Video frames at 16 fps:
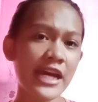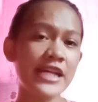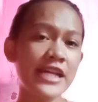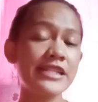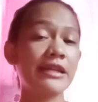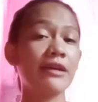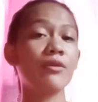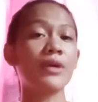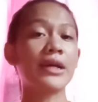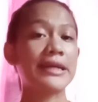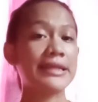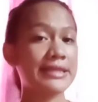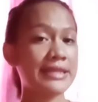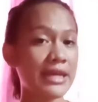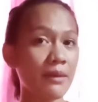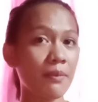So a
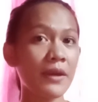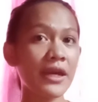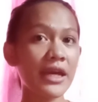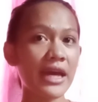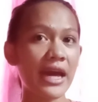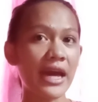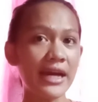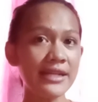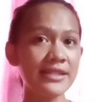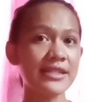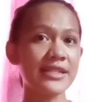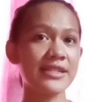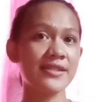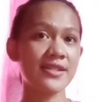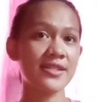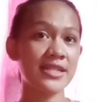TPS
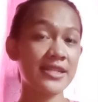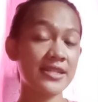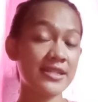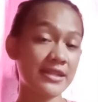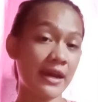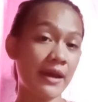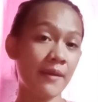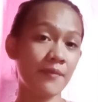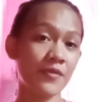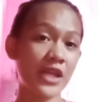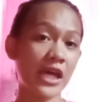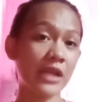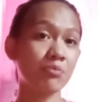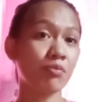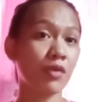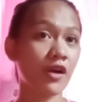is a system
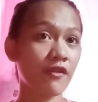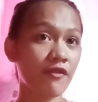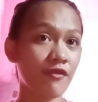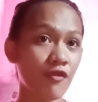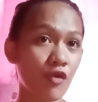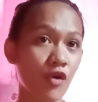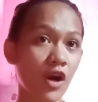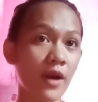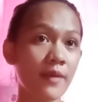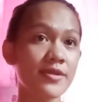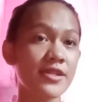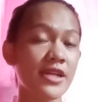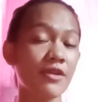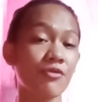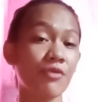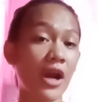that performs
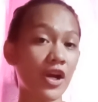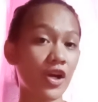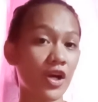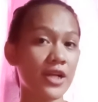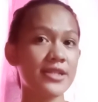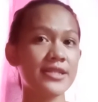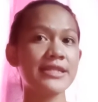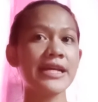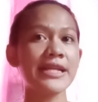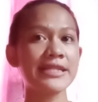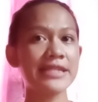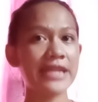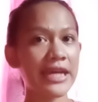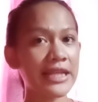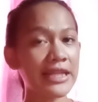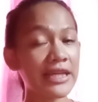and records the
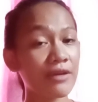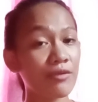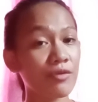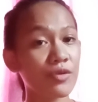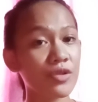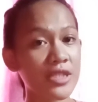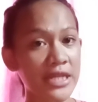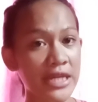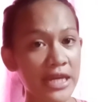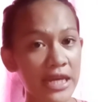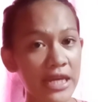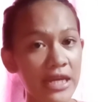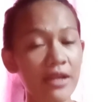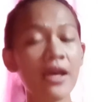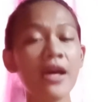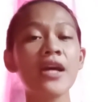daily
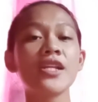routine